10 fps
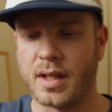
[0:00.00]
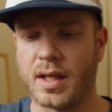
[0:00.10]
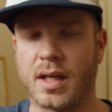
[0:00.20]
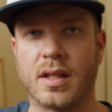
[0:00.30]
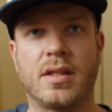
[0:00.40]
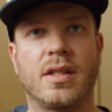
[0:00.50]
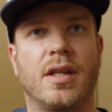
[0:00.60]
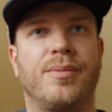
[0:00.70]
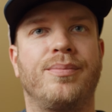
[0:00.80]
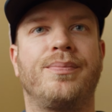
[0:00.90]
And
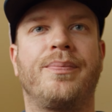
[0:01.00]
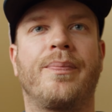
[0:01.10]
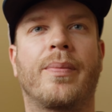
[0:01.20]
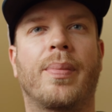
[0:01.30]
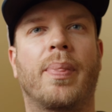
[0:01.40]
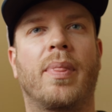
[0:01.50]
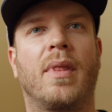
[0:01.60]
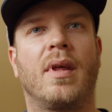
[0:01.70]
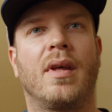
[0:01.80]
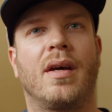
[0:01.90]

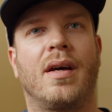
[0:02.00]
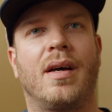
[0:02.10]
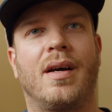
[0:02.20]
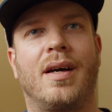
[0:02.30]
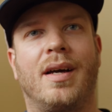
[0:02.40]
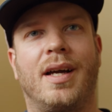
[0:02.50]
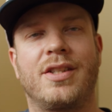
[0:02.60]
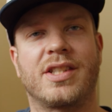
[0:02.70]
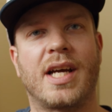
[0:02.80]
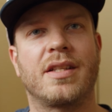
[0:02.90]
I
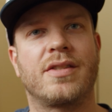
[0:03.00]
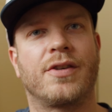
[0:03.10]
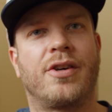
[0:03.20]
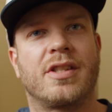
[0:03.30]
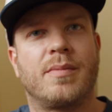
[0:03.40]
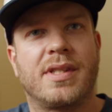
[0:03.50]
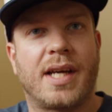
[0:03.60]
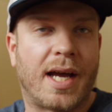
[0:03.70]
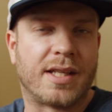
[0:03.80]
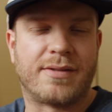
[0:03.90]
just got this for Christmas.
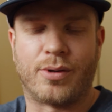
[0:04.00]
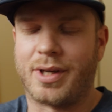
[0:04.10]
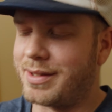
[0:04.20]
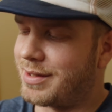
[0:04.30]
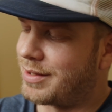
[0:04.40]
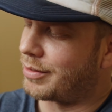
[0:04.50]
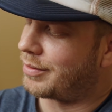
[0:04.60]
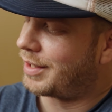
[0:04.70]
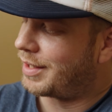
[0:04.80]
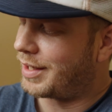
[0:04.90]
I asked for it, so
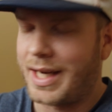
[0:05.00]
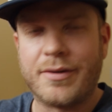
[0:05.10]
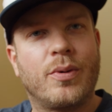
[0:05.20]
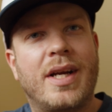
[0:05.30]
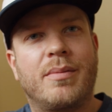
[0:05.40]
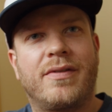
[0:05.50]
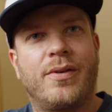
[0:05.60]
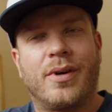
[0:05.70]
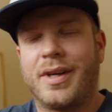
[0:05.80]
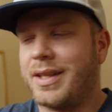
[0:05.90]
I never read it
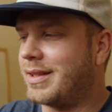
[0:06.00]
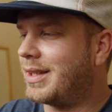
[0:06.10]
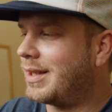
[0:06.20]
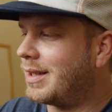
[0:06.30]
before, and